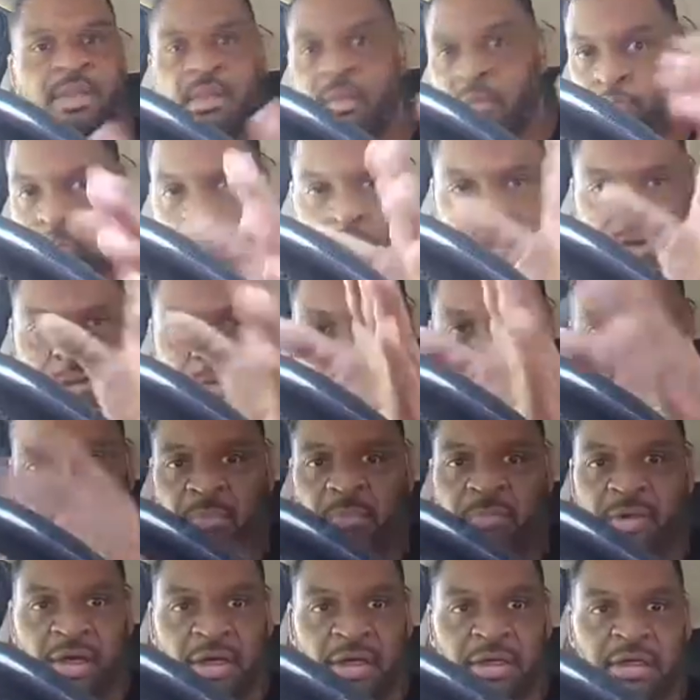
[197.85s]
Walk through the
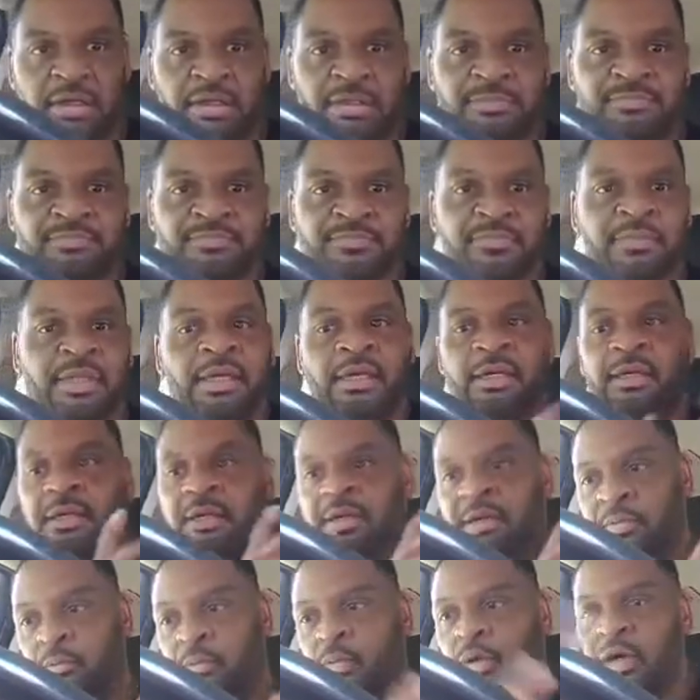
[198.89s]
mall,
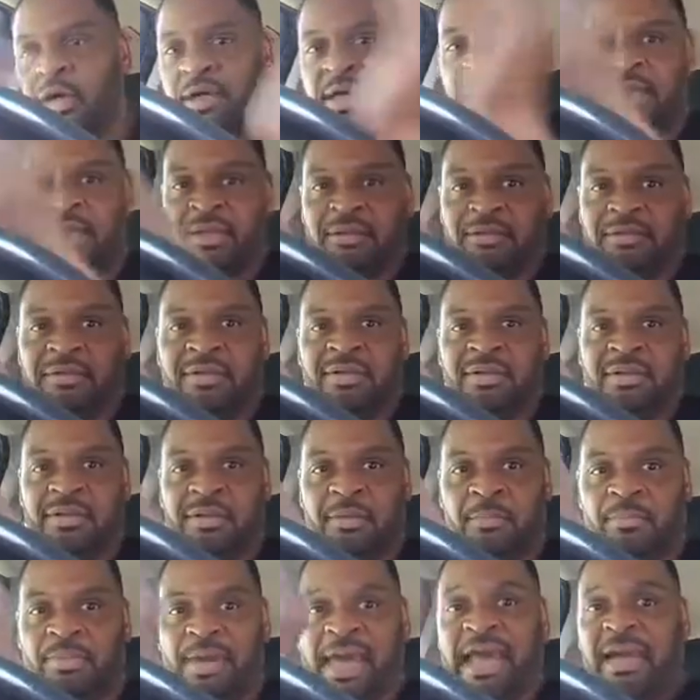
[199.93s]
walk out the
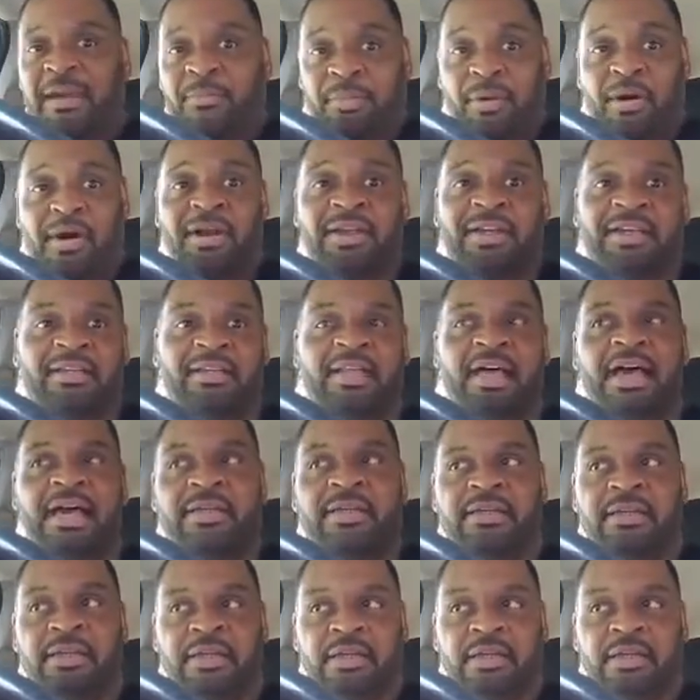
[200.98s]
back parking lot,